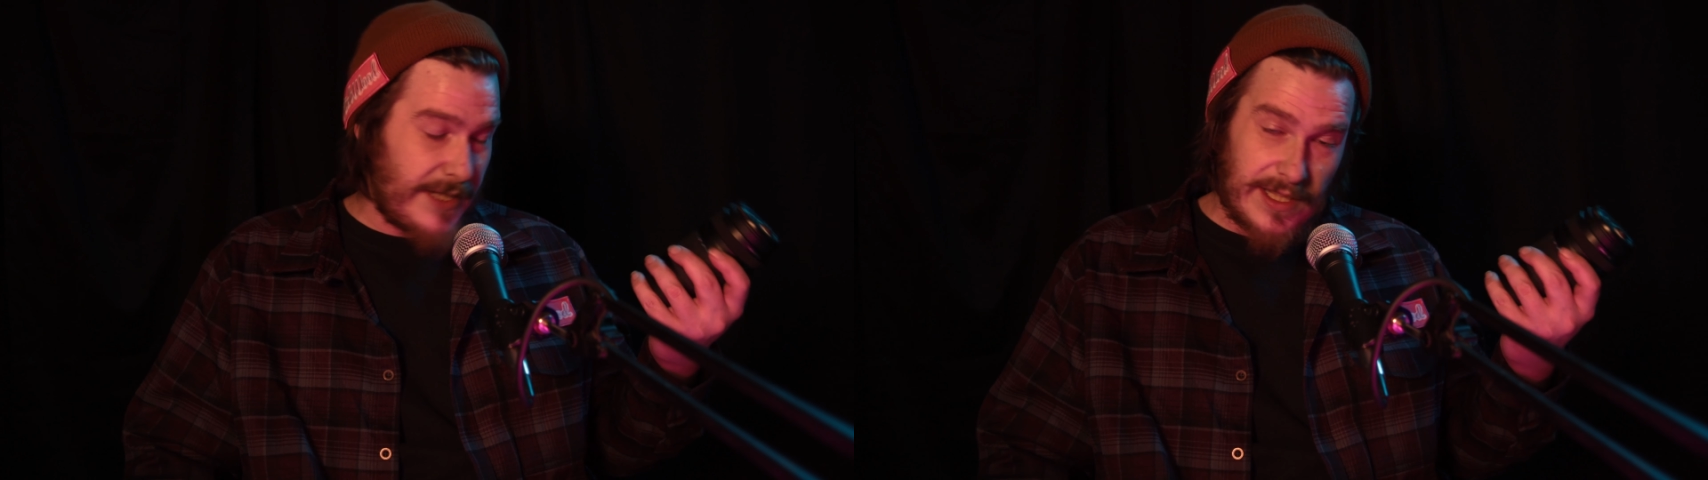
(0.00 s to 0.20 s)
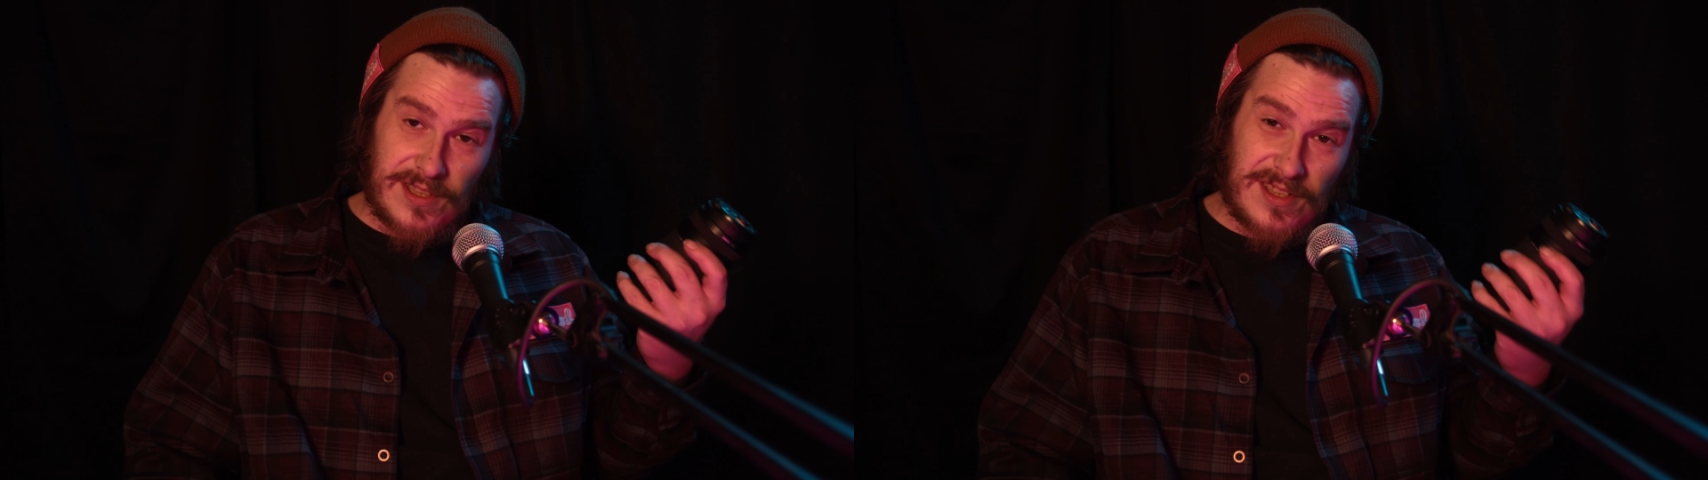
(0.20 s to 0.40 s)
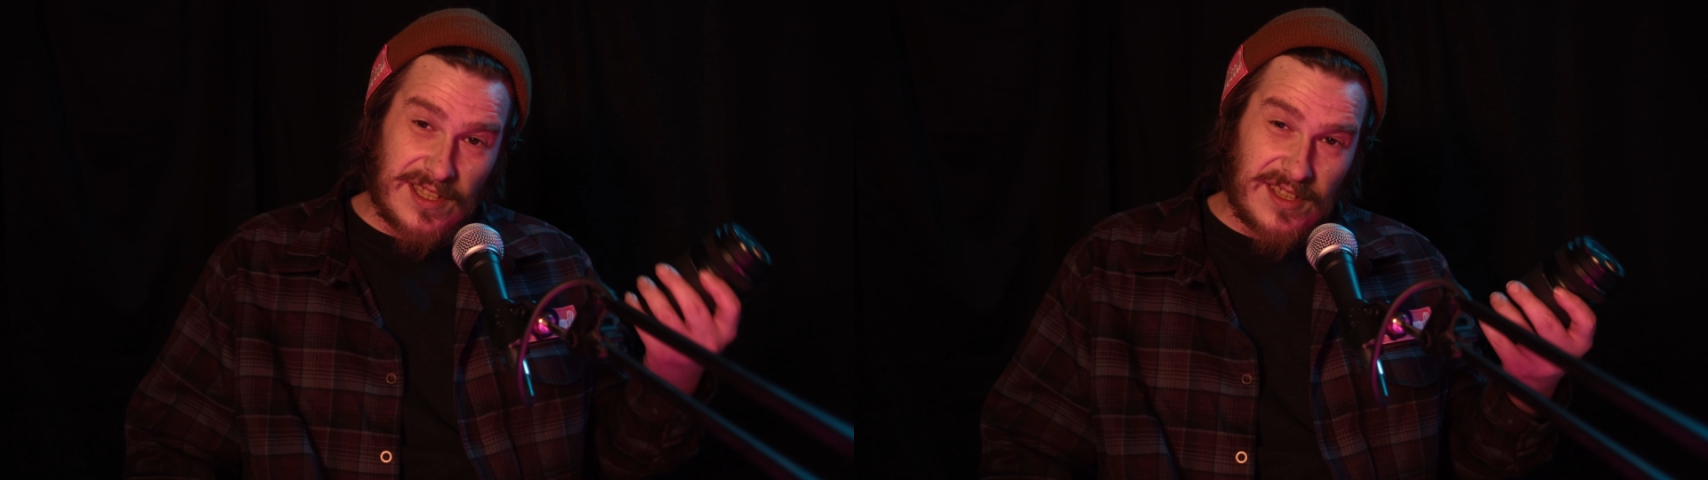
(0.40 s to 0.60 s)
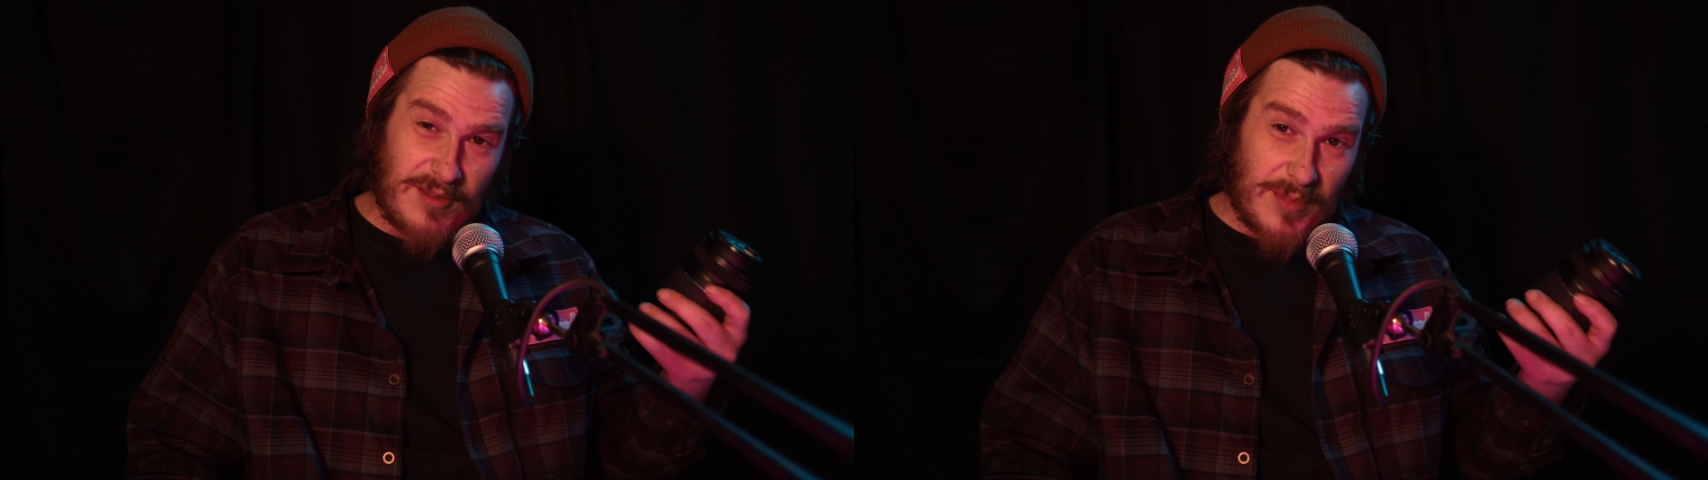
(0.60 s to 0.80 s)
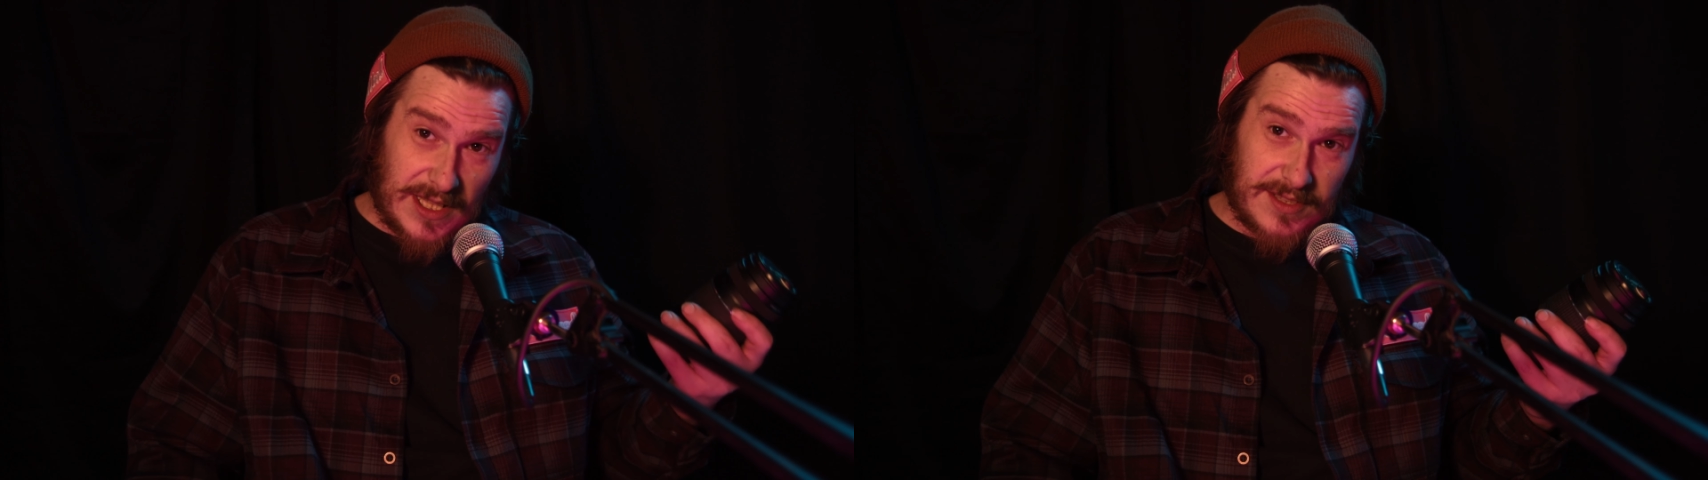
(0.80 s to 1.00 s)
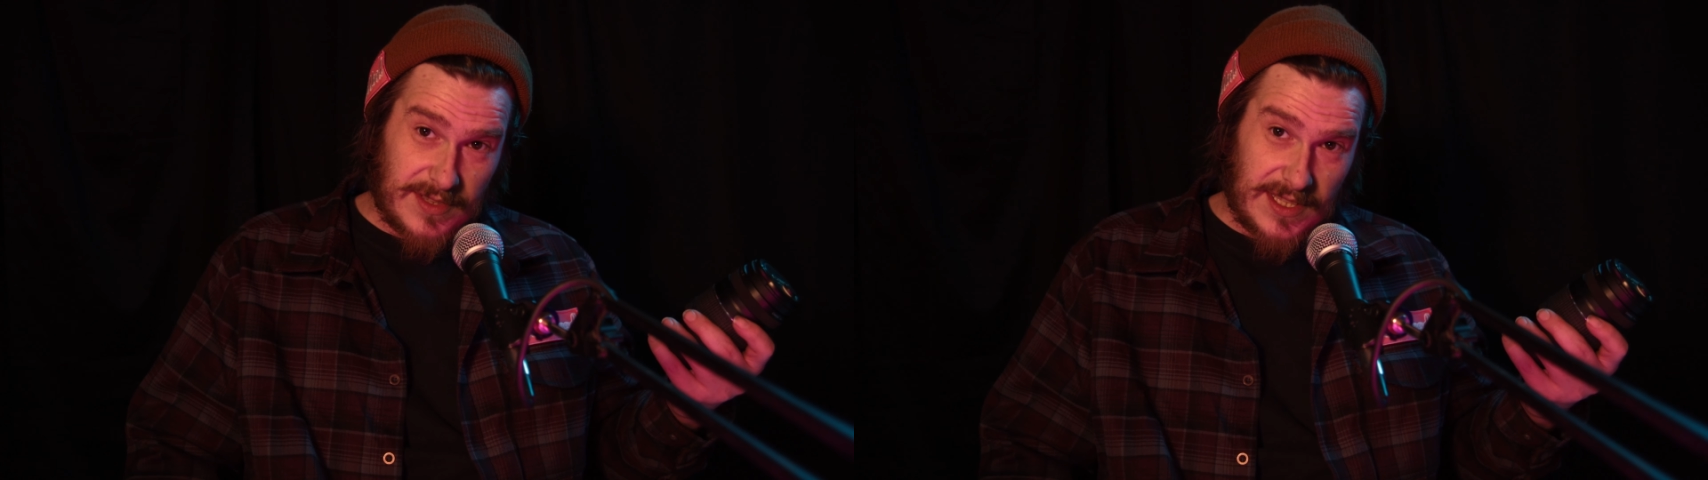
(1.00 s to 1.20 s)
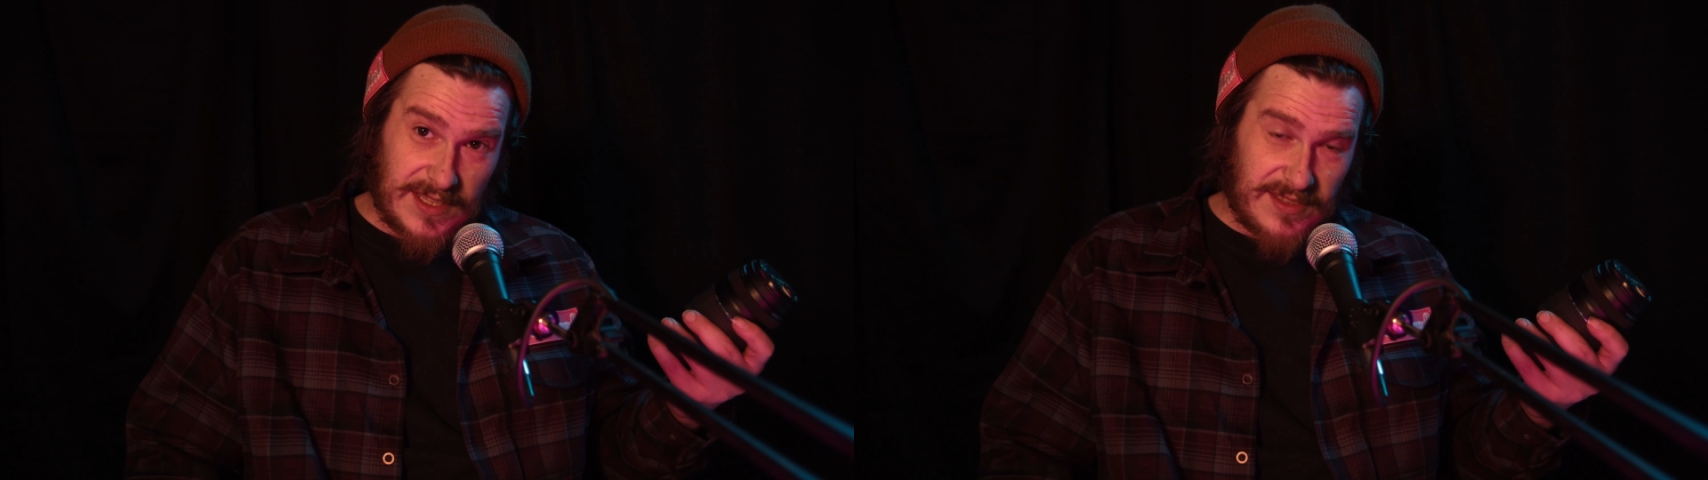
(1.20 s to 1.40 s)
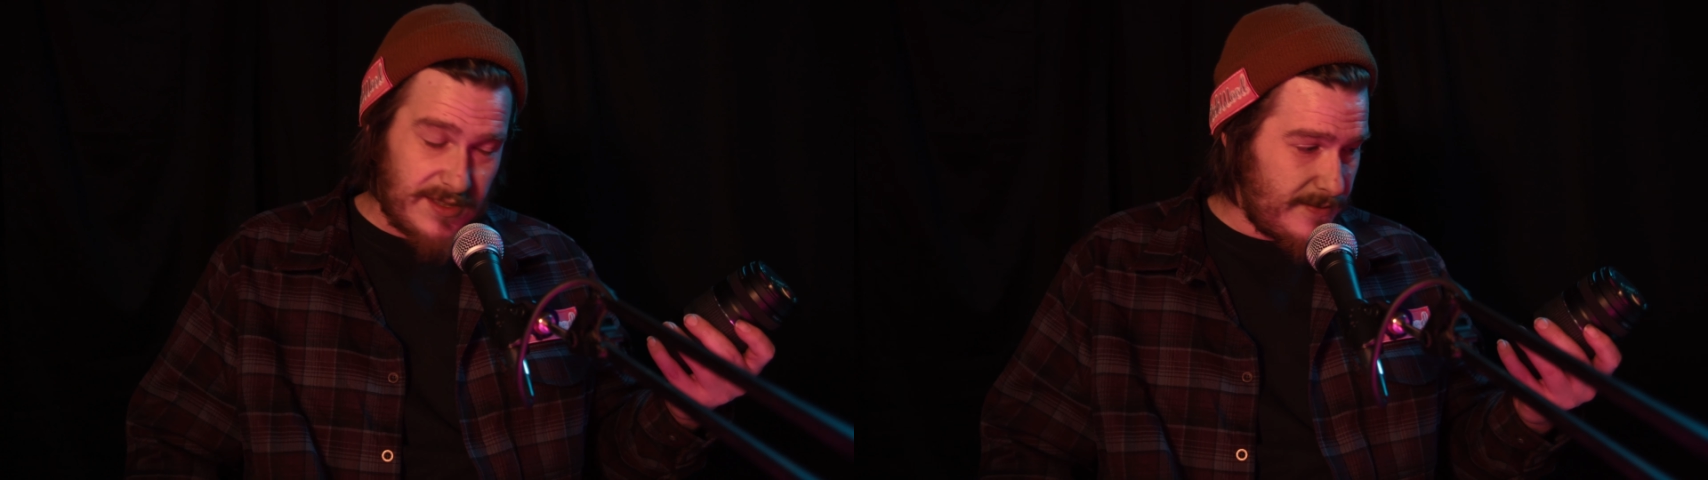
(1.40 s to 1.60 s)
like $60 for
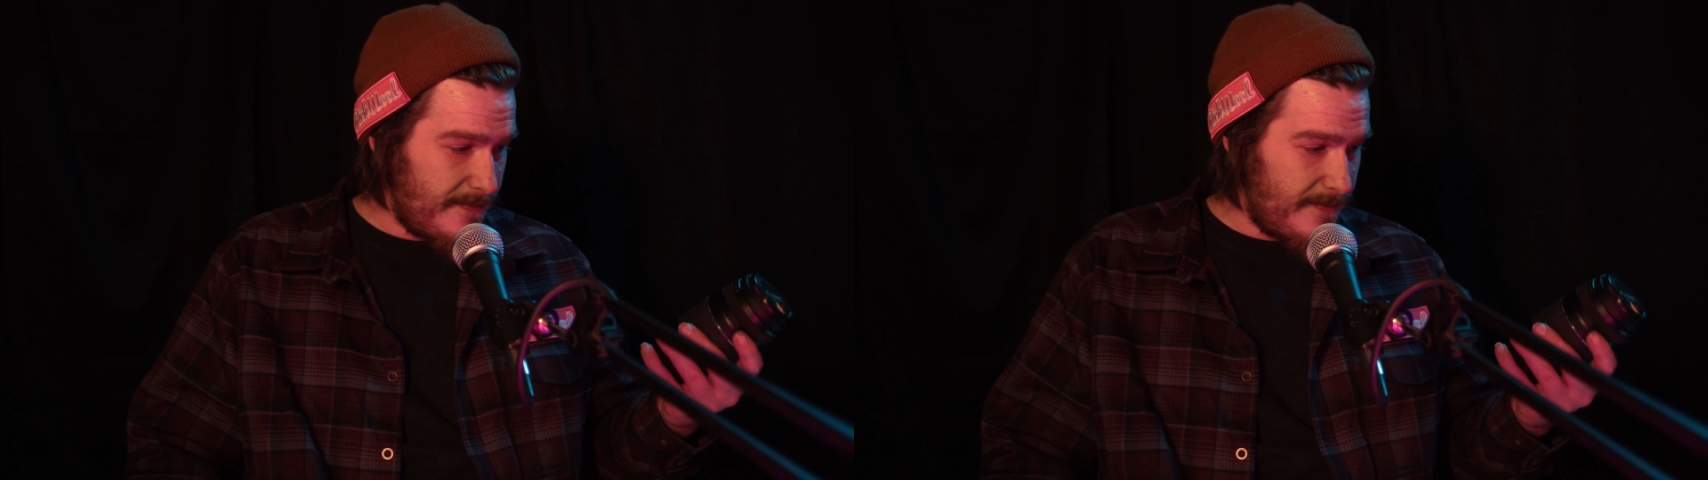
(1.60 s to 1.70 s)
this.